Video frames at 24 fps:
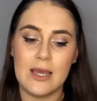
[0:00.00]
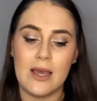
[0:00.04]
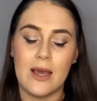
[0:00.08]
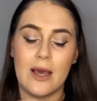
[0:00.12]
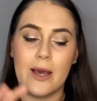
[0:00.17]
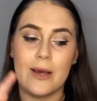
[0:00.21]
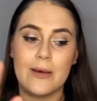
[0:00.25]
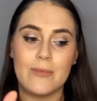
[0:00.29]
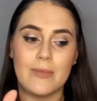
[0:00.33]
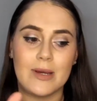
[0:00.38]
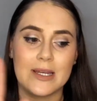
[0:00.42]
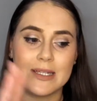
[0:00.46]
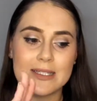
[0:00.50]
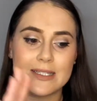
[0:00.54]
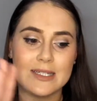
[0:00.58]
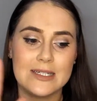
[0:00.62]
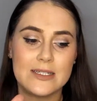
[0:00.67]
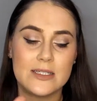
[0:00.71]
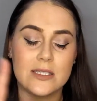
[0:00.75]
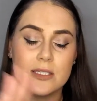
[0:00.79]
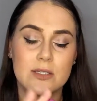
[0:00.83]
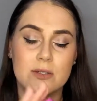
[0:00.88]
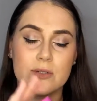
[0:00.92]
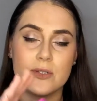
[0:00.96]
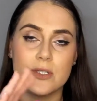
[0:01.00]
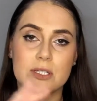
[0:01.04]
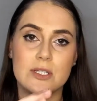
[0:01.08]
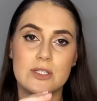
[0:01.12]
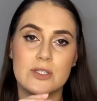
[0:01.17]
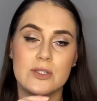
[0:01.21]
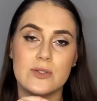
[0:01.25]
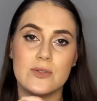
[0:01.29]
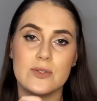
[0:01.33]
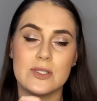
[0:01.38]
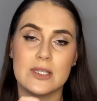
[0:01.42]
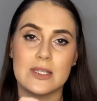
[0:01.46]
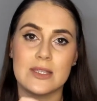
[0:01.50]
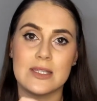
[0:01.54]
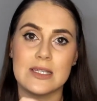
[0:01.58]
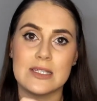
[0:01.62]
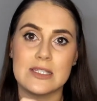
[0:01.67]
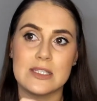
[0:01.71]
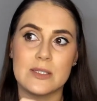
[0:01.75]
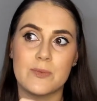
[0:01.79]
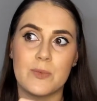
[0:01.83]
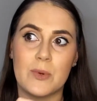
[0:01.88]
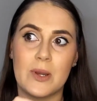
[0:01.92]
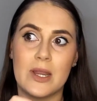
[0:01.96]
I did notice using
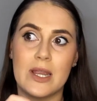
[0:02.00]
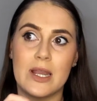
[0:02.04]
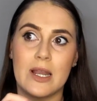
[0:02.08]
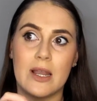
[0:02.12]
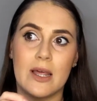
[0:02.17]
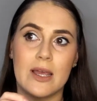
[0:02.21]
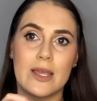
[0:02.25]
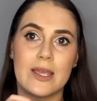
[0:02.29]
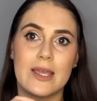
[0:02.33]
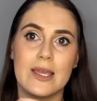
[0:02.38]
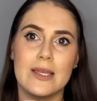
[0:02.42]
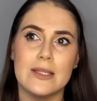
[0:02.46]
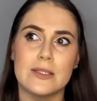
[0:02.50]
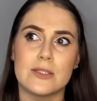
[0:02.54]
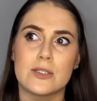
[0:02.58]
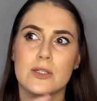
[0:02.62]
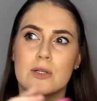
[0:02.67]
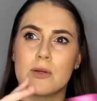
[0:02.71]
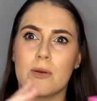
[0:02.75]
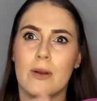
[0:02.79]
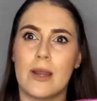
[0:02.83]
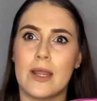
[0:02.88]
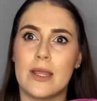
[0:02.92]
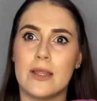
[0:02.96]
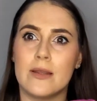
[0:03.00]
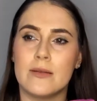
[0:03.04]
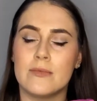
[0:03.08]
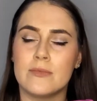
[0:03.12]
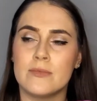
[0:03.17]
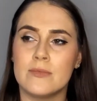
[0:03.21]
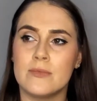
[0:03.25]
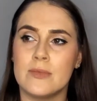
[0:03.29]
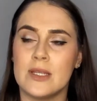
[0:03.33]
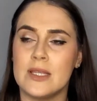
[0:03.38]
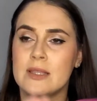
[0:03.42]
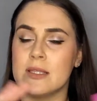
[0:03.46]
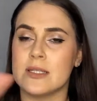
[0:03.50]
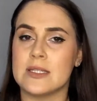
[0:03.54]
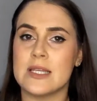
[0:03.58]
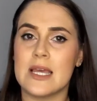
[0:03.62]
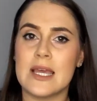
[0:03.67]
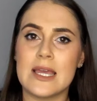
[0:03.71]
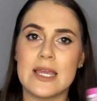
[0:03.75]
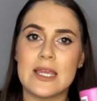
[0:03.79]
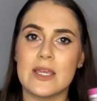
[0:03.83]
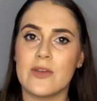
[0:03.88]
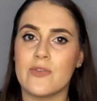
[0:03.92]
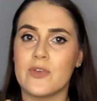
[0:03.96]
this spray, like, it's great in the
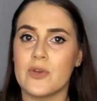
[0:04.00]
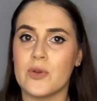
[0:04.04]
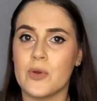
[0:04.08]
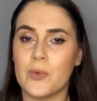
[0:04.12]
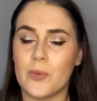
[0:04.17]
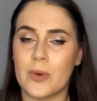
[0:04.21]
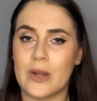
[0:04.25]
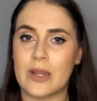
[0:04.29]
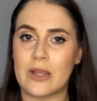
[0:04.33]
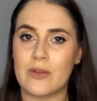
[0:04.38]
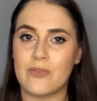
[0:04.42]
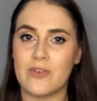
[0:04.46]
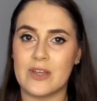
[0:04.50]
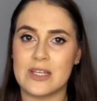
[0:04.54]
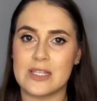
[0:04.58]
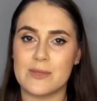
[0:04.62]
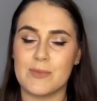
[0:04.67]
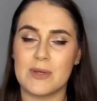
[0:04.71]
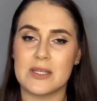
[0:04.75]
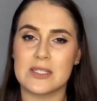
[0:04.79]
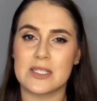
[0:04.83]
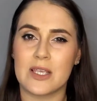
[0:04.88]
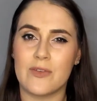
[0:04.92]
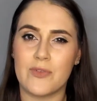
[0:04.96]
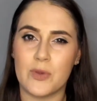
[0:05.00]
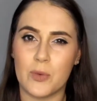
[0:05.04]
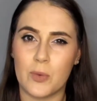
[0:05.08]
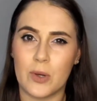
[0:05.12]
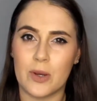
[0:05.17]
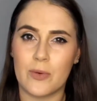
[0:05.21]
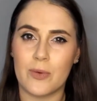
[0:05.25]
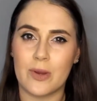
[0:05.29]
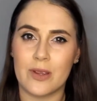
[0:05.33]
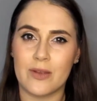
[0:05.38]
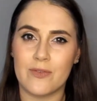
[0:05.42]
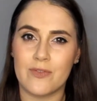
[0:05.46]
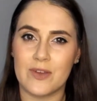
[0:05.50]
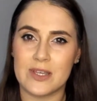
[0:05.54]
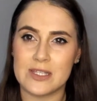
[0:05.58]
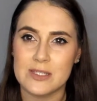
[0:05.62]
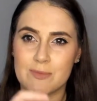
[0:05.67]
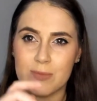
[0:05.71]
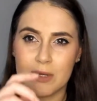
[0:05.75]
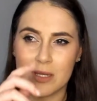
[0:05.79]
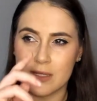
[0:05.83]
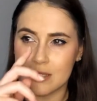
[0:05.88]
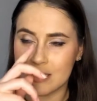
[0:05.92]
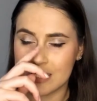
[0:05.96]
day if you're not wearing a face mask. If you are wearing a face
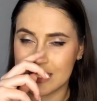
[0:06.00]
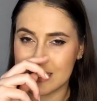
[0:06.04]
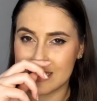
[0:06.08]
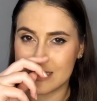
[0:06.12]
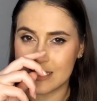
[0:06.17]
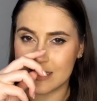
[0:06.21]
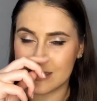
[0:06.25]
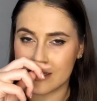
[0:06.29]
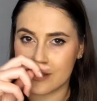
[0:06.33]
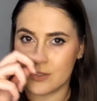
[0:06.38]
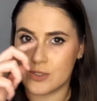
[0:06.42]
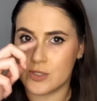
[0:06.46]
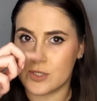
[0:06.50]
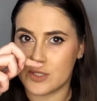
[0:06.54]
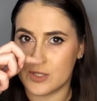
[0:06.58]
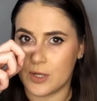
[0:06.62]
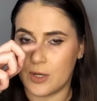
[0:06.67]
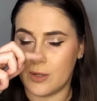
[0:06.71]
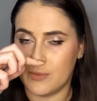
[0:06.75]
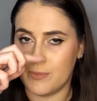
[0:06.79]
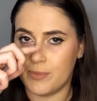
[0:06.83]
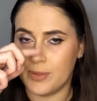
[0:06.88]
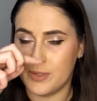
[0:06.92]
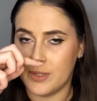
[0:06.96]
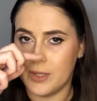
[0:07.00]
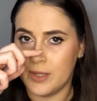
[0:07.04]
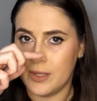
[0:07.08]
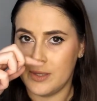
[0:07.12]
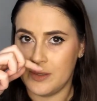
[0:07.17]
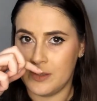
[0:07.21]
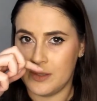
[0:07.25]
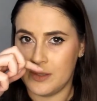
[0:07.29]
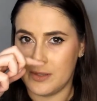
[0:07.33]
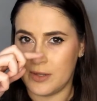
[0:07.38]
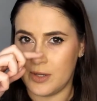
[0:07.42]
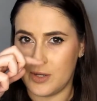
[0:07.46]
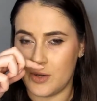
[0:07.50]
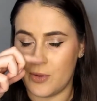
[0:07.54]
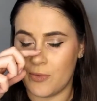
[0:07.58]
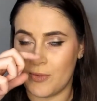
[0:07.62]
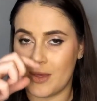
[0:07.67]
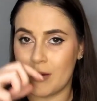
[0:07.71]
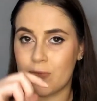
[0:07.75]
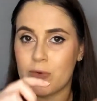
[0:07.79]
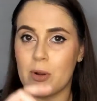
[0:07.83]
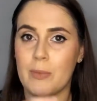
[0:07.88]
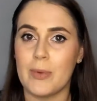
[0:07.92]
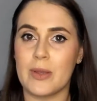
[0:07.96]
mask, it doesn't stop, you know,
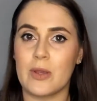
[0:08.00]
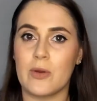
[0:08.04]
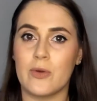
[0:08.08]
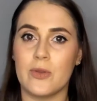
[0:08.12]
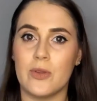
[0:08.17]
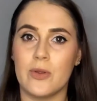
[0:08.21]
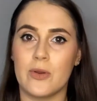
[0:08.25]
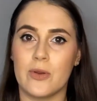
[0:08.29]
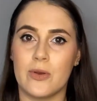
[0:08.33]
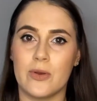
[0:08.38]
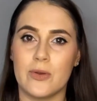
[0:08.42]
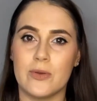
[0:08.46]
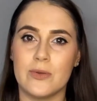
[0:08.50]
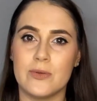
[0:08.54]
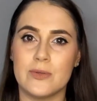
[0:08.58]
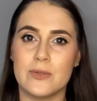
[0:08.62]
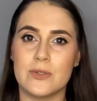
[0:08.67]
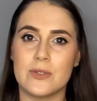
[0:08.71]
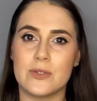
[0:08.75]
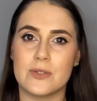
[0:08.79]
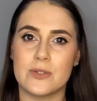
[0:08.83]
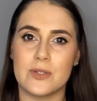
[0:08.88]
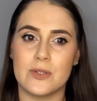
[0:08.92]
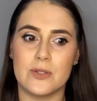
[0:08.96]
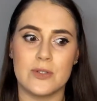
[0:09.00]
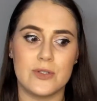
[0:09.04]
that rubbing on your nose, so you